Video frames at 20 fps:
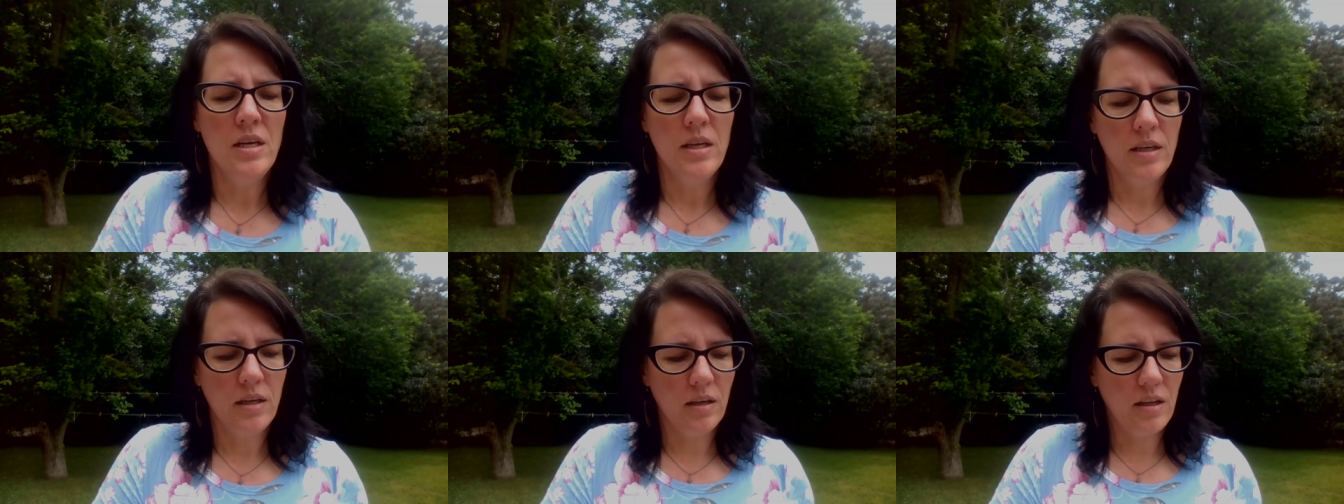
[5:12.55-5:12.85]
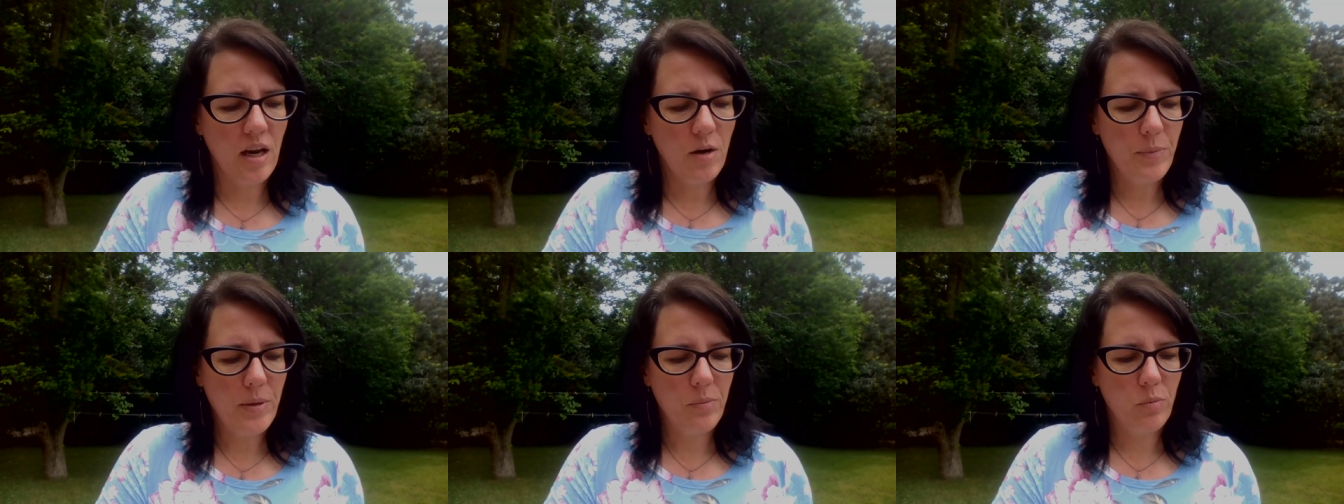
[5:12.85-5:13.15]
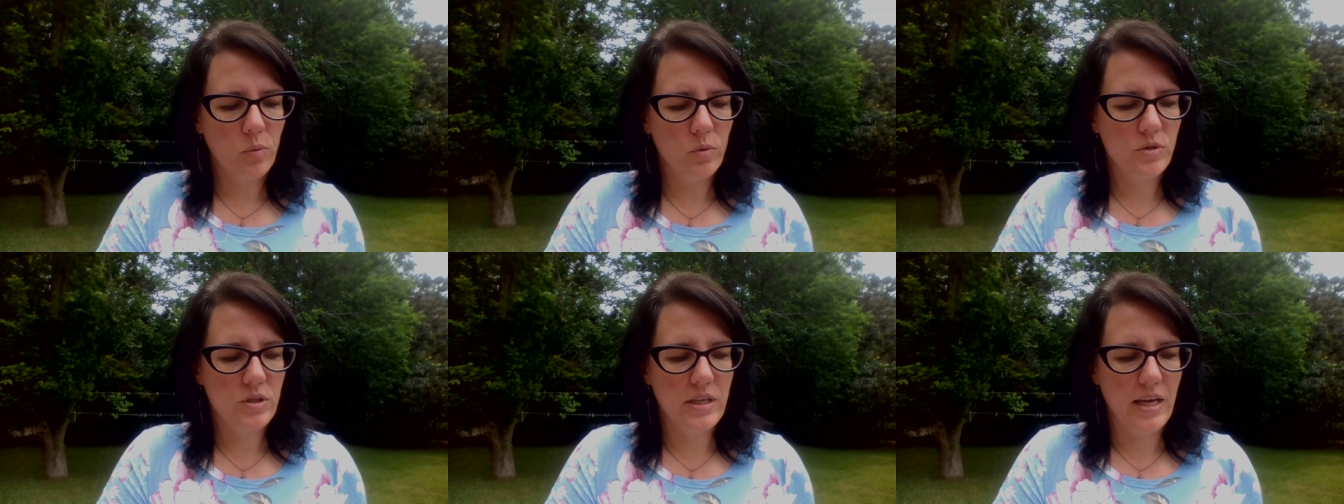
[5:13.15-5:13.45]
Now, a lot of
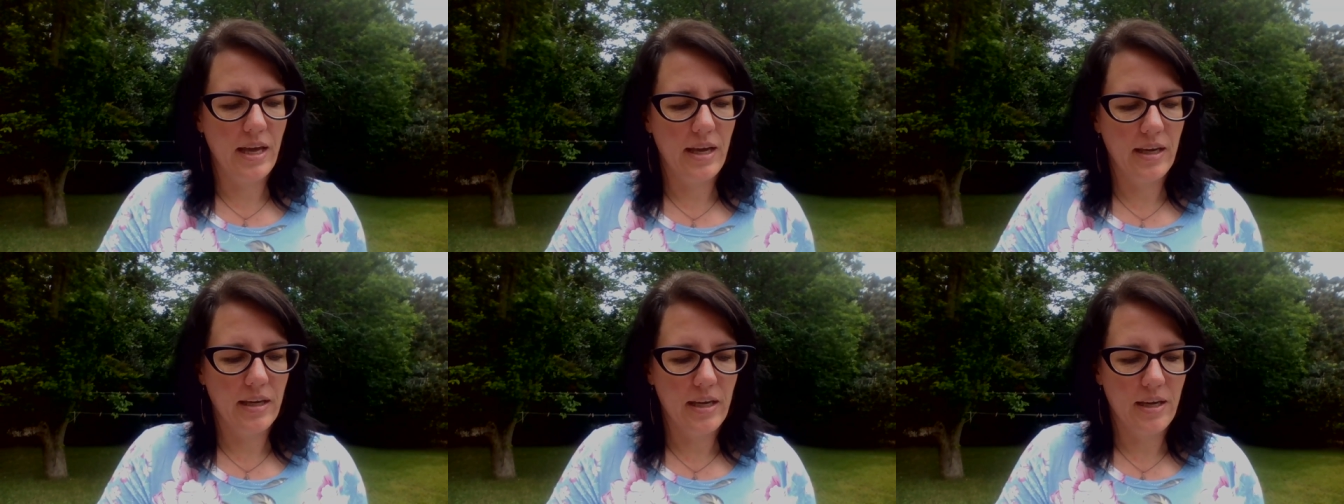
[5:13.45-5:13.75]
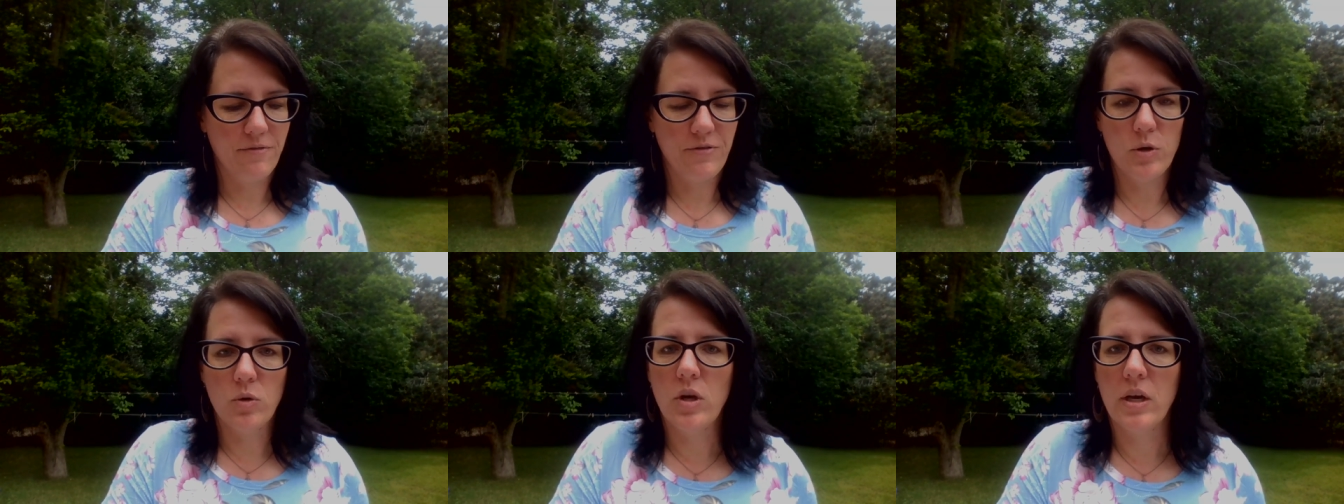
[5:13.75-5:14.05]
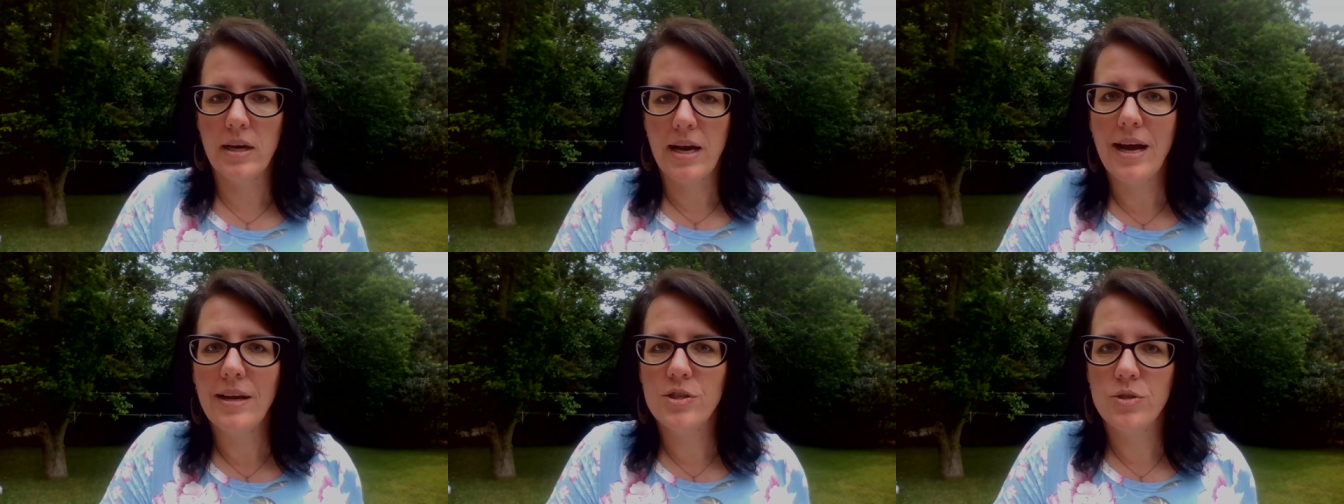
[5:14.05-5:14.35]
people will say if you
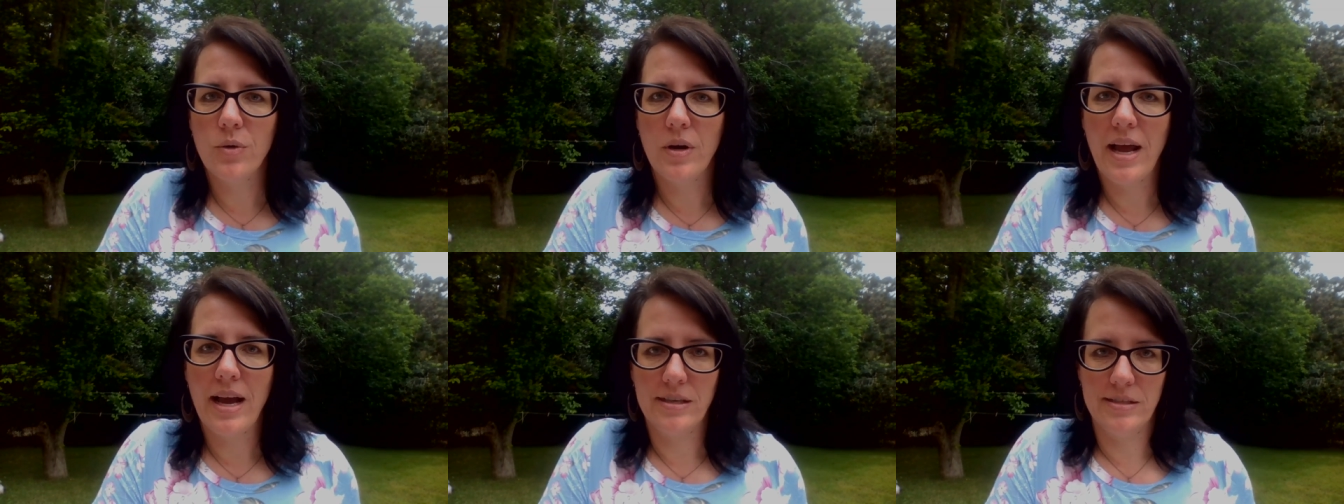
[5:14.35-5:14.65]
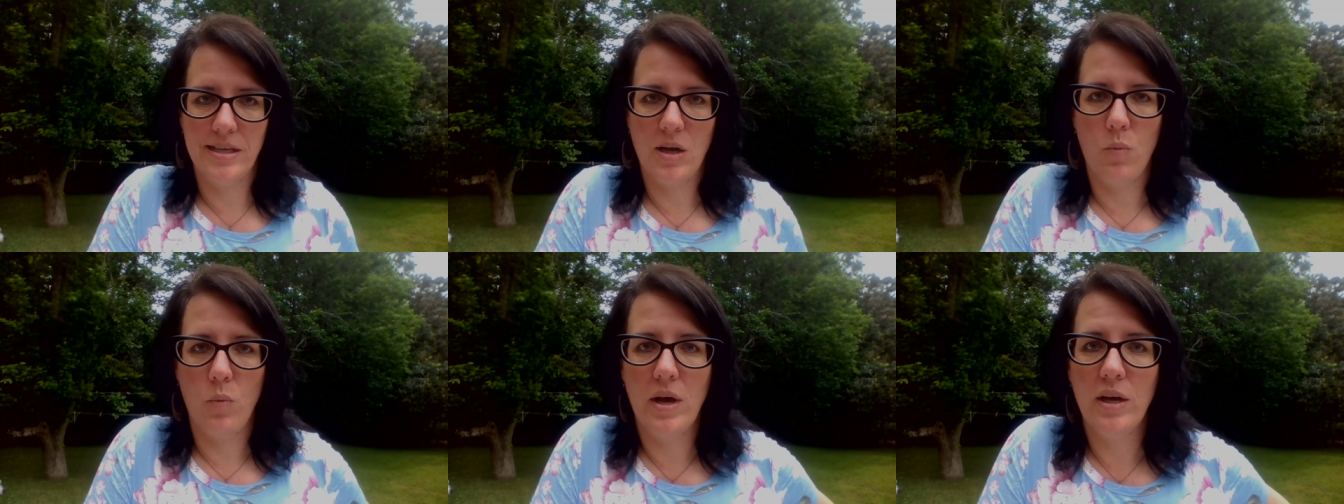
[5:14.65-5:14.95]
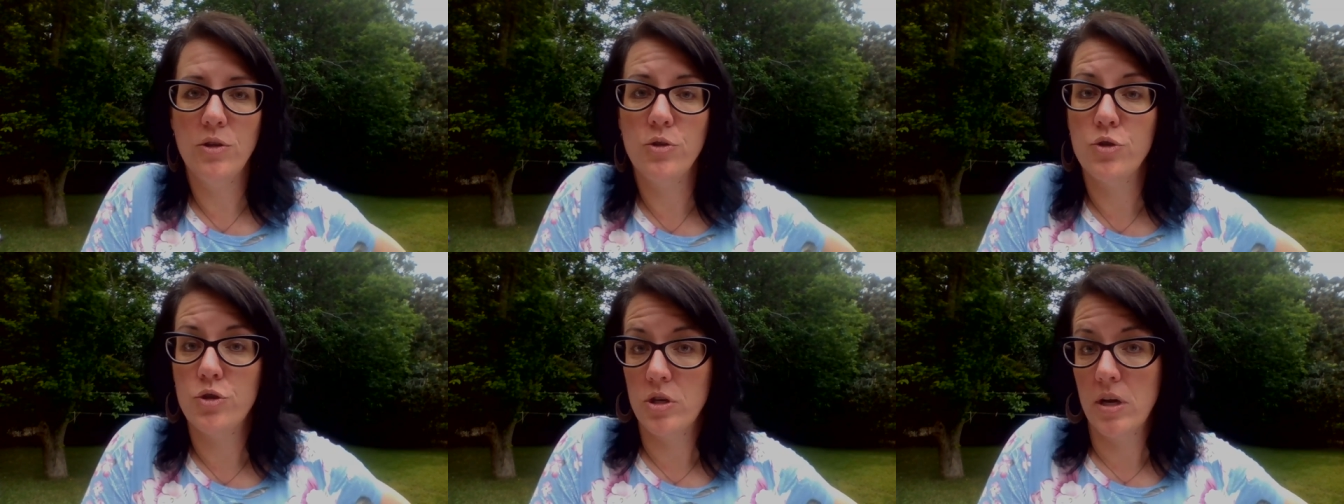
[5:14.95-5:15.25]
cannot do an accent well,
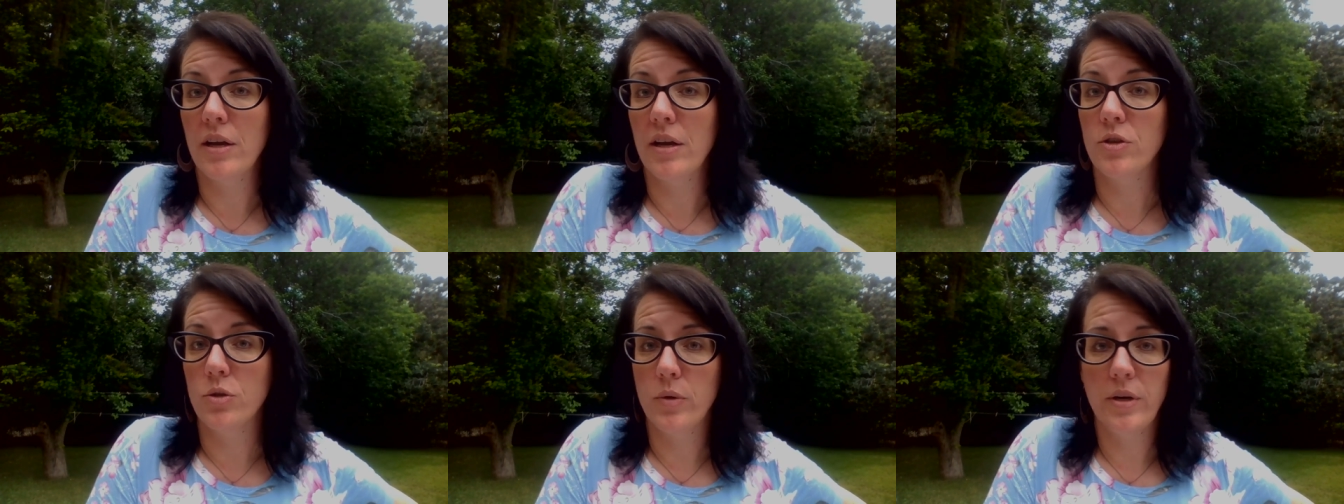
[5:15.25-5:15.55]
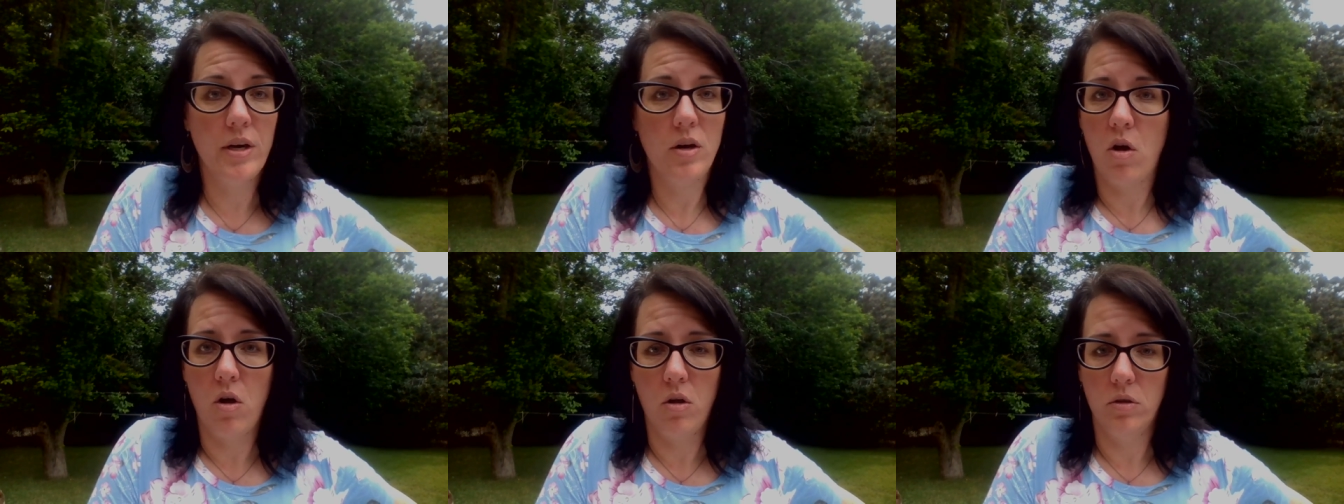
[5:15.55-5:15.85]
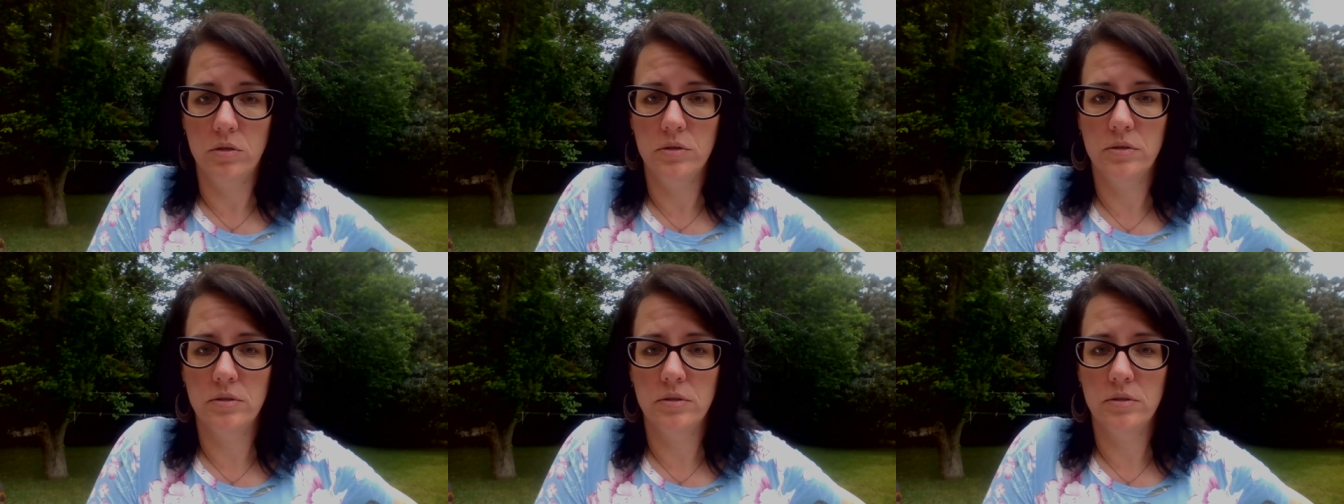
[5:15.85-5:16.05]
you should not do it at all.